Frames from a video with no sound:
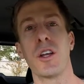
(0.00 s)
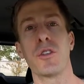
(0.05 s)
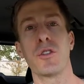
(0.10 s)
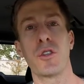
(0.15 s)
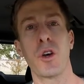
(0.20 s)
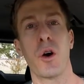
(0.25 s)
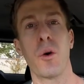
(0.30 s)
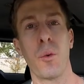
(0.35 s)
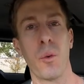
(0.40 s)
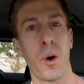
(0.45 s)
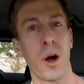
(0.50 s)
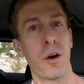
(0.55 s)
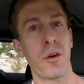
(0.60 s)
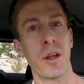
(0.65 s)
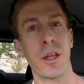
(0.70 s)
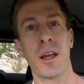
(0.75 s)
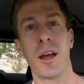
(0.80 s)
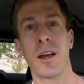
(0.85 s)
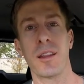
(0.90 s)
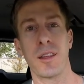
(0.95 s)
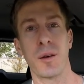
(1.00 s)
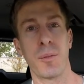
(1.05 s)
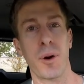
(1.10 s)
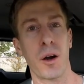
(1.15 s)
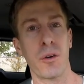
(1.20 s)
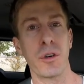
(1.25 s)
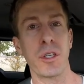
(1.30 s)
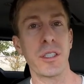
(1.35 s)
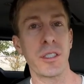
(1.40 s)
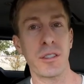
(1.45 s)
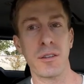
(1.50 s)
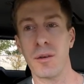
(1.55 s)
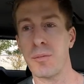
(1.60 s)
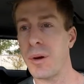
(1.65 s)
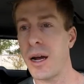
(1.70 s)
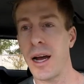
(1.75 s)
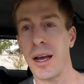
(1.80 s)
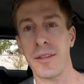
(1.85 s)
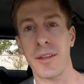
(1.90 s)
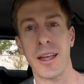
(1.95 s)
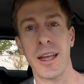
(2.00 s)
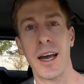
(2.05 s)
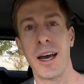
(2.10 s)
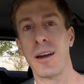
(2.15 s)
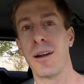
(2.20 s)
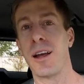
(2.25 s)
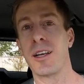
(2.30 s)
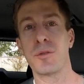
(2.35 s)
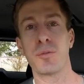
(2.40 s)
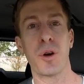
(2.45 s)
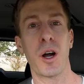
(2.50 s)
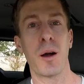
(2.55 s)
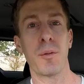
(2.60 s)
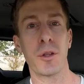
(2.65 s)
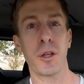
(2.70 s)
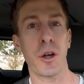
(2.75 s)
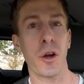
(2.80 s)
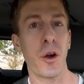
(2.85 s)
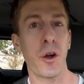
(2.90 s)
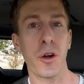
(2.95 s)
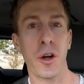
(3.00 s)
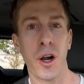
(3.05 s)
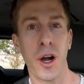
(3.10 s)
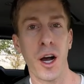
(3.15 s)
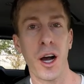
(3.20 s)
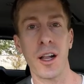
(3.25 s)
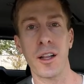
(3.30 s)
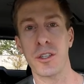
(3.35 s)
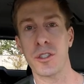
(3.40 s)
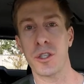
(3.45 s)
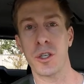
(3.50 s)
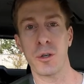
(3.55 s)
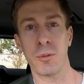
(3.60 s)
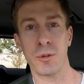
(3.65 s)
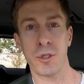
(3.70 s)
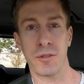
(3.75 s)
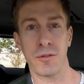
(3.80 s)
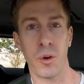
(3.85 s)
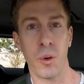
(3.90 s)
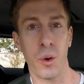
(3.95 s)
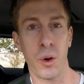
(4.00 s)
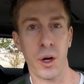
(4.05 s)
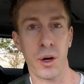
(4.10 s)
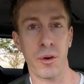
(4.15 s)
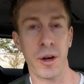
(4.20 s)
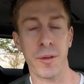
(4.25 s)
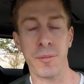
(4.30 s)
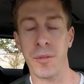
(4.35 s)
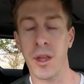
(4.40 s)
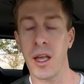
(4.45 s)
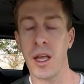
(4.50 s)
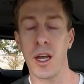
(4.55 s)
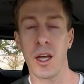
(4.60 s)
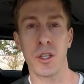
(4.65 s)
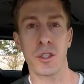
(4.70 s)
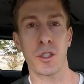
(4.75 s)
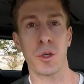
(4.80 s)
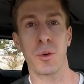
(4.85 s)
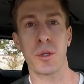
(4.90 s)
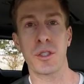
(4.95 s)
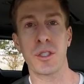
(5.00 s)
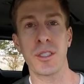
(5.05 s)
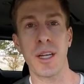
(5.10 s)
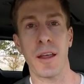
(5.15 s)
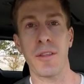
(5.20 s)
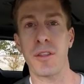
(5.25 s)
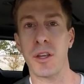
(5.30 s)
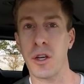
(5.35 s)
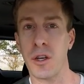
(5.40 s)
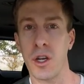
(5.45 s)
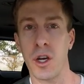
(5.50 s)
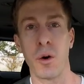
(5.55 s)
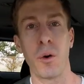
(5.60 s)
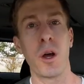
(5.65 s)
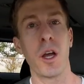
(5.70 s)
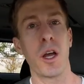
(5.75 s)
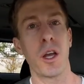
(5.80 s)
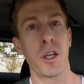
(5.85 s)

Don't worry. The barista behind the counter has probably heard it all in terms of ordering, so it's nothing new.